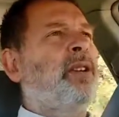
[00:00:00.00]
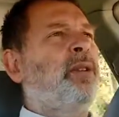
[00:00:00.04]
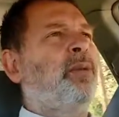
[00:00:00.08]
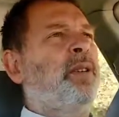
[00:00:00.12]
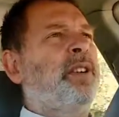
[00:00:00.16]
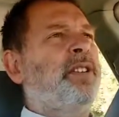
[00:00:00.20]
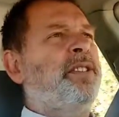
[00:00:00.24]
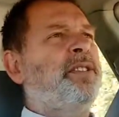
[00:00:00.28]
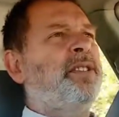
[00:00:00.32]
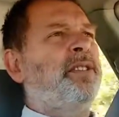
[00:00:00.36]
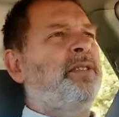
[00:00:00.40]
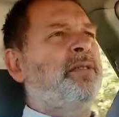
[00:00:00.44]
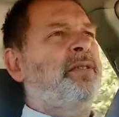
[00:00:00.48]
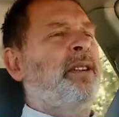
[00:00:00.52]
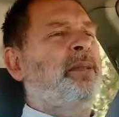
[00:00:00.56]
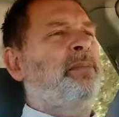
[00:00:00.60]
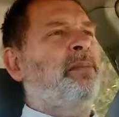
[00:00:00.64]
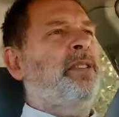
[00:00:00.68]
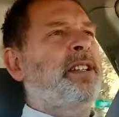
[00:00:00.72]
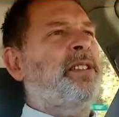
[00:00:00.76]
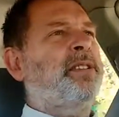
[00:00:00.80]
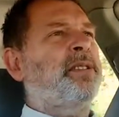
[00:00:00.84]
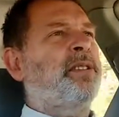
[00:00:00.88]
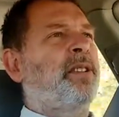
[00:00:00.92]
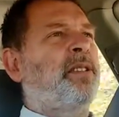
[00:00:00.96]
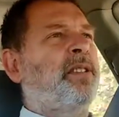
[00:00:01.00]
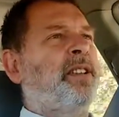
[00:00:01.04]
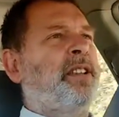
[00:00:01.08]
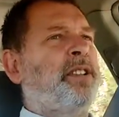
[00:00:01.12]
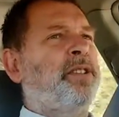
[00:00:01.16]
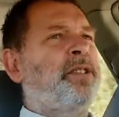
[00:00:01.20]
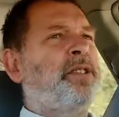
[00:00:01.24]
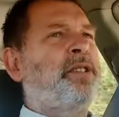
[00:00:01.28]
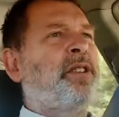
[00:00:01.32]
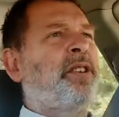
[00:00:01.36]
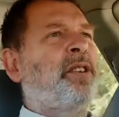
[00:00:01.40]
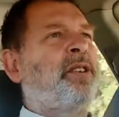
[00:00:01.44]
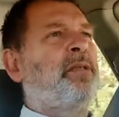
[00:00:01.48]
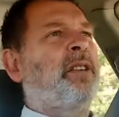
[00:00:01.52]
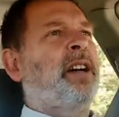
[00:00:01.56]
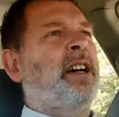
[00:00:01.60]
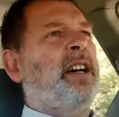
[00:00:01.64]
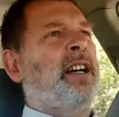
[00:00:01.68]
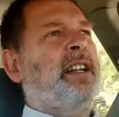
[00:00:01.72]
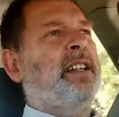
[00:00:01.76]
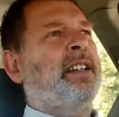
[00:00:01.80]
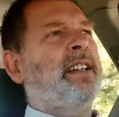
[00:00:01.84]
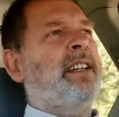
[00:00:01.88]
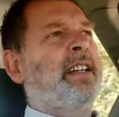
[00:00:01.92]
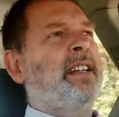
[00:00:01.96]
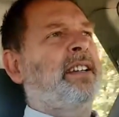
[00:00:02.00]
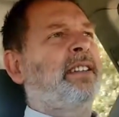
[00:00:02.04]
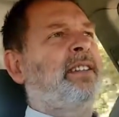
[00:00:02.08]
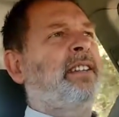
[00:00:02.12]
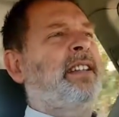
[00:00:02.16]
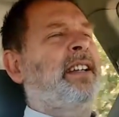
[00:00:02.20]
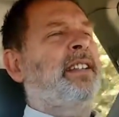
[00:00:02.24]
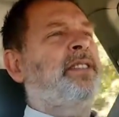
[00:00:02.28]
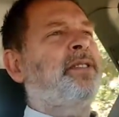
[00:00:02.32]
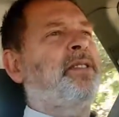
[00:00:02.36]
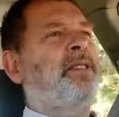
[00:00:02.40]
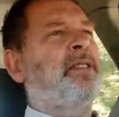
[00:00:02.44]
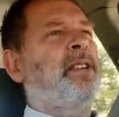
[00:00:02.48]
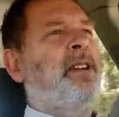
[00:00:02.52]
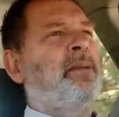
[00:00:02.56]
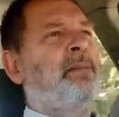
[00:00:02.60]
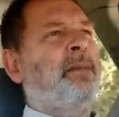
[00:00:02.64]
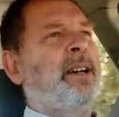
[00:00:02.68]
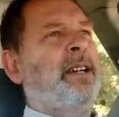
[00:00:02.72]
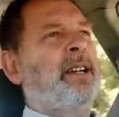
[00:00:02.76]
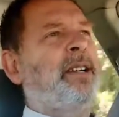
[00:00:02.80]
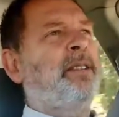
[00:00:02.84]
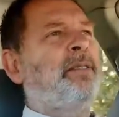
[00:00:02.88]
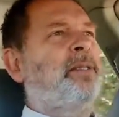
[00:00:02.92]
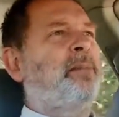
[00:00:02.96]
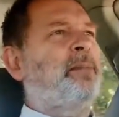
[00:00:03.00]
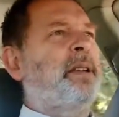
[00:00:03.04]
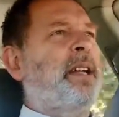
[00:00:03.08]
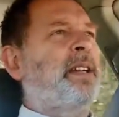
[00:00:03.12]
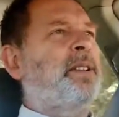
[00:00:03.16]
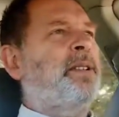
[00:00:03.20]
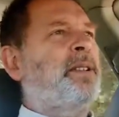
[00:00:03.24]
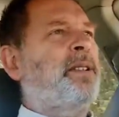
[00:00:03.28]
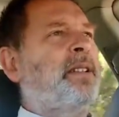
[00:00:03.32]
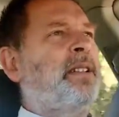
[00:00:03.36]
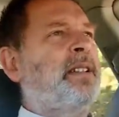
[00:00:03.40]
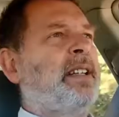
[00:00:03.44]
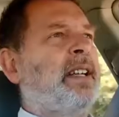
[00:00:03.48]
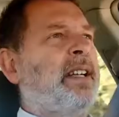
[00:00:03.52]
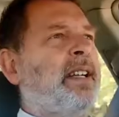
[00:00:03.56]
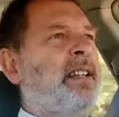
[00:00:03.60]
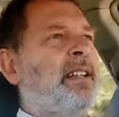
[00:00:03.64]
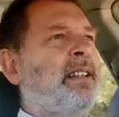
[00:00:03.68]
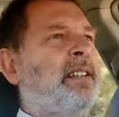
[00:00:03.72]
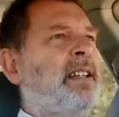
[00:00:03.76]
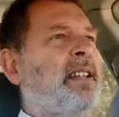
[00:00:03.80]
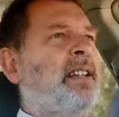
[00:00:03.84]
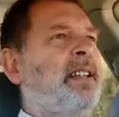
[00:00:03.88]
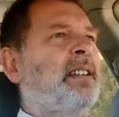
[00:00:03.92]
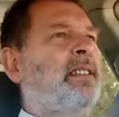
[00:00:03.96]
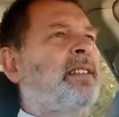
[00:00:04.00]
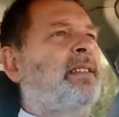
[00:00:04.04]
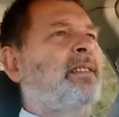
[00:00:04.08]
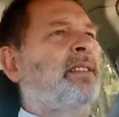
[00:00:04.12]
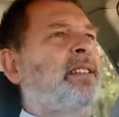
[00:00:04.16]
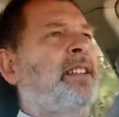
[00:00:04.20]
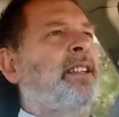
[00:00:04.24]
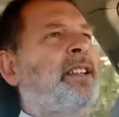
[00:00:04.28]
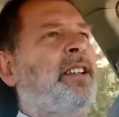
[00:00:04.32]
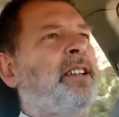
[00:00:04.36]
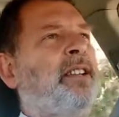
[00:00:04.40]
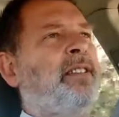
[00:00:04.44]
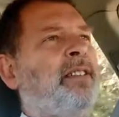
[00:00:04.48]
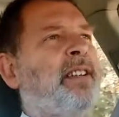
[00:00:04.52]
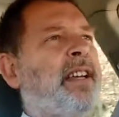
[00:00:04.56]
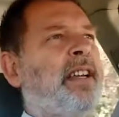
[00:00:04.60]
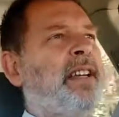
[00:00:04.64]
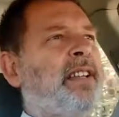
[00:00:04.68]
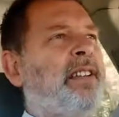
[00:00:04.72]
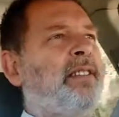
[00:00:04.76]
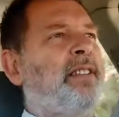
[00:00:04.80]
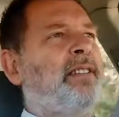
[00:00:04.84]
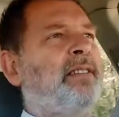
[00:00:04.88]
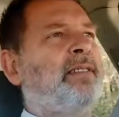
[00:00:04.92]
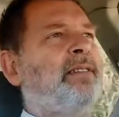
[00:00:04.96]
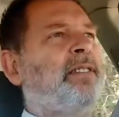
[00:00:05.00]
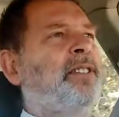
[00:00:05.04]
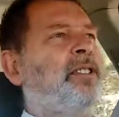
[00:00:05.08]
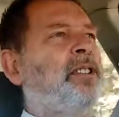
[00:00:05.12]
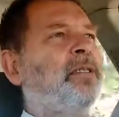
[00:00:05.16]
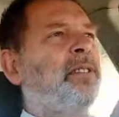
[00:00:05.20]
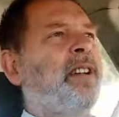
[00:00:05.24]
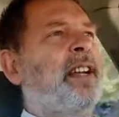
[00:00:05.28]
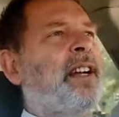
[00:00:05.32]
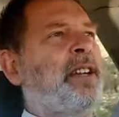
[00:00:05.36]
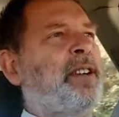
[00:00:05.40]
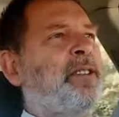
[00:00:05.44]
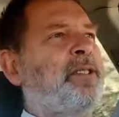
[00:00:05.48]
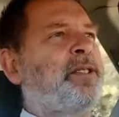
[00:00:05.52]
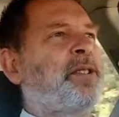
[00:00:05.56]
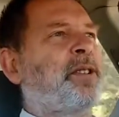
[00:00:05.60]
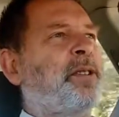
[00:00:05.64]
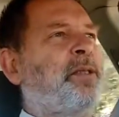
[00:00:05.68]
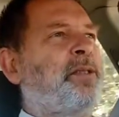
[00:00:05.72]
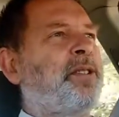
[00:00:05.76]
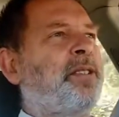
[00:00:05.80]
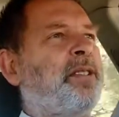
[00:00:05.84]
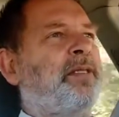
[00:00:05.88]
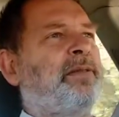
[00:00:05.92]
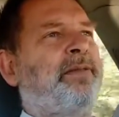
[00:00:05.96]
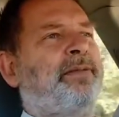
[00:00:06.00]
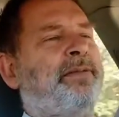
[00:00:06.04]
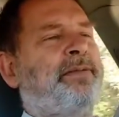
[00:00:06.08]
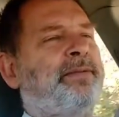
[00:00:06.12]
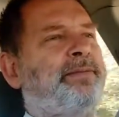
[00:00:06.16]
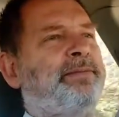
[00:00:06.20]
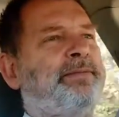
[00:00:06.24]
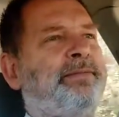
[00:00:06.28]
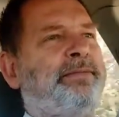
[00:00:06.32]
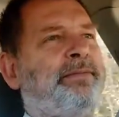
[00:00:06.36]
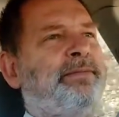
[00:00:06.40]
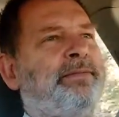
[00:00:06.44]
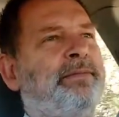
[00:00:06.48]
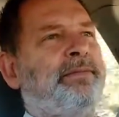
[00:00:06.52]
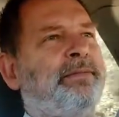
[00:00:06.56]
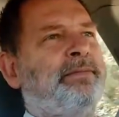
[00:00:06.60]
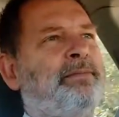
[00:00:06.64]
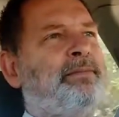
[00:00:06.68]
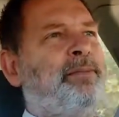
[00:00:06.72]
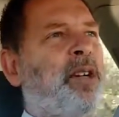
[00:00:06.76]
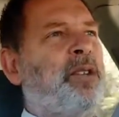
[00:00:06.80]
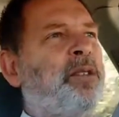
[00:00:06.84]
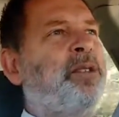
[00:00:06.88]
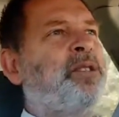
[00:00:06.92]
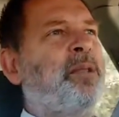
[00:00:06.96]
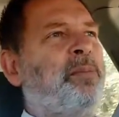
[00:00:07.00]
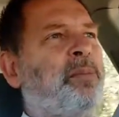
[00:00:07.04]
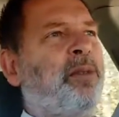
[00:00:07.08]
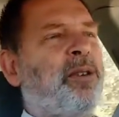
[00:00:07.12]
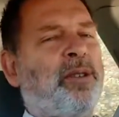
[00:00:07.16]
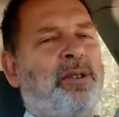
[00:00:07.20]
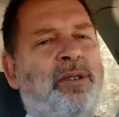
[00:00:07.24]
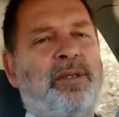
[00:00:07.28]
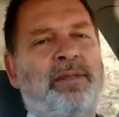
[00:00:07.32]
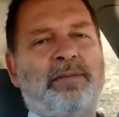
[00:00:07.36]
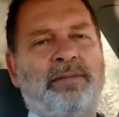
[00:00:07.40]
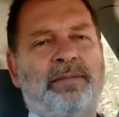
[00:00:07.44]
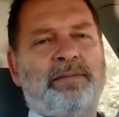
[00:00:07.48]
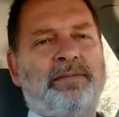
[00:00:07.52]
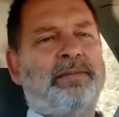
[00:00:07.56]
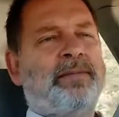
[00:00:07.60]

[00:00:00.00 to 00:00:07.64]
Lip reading: Went to a place called Insuron and entered all my information, and they do like a search of multiple